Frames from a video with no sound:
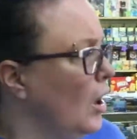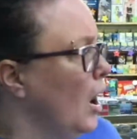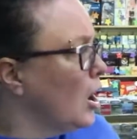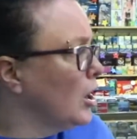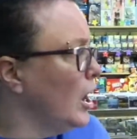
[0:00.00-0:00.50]

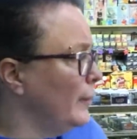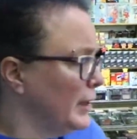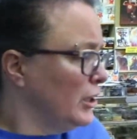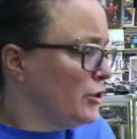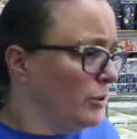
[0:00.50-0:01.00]
Our
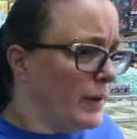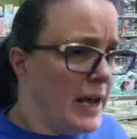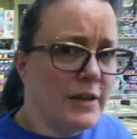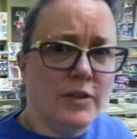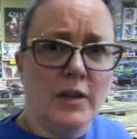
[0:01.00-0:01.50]
comic issue
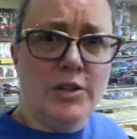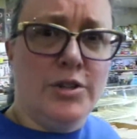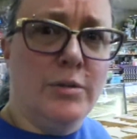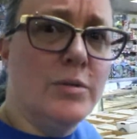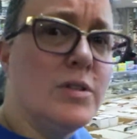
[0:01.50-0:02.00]

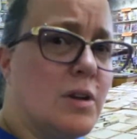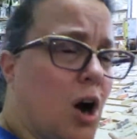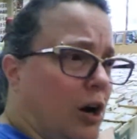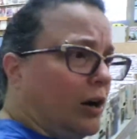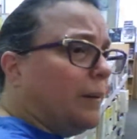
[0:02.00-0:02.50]
issues
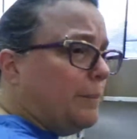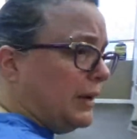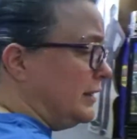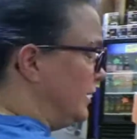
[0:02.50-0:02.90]
are a big